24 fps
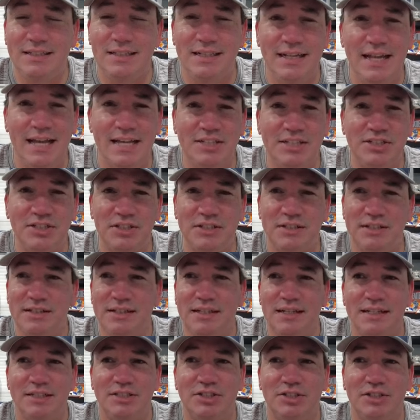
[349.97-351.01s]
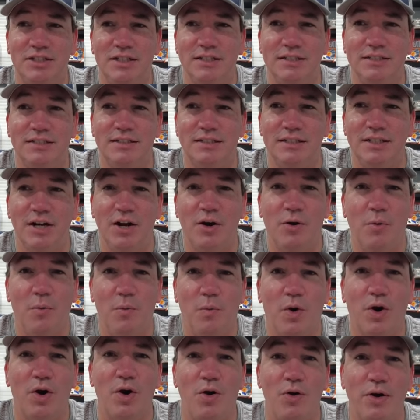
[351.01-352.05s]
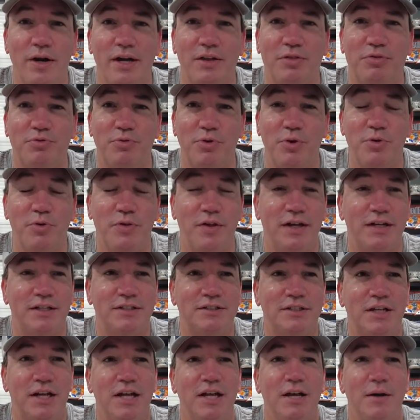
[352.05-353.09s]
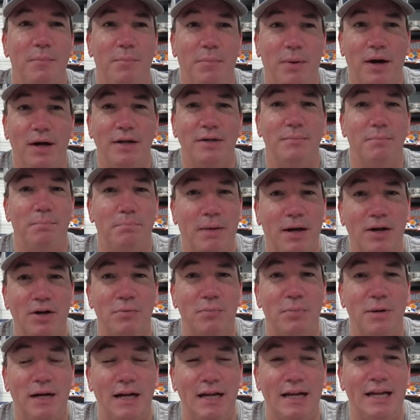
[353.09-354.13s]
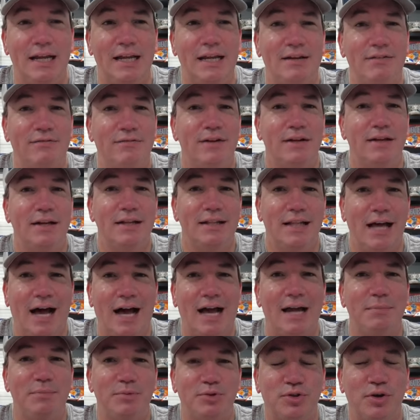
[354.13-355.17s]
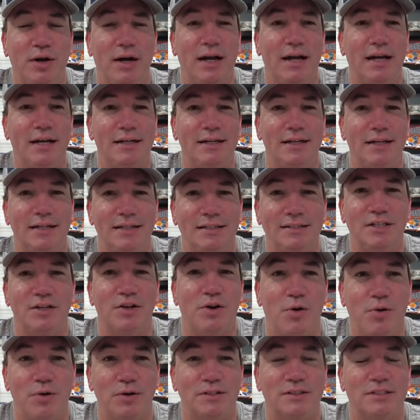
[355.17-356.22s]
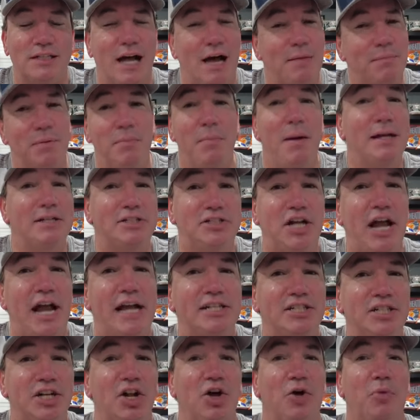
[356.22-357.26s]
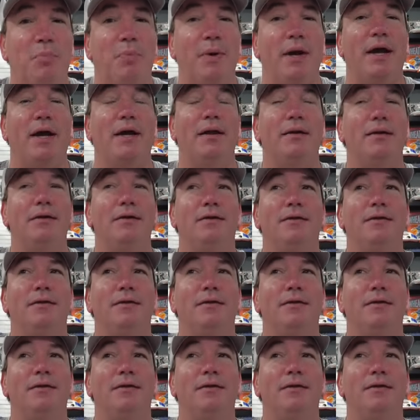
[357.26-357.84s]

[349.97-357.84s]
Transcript: Nation, it's just, you know, we're going to get through this, but better believe the hype train isn't going to stop. It might change a little bit.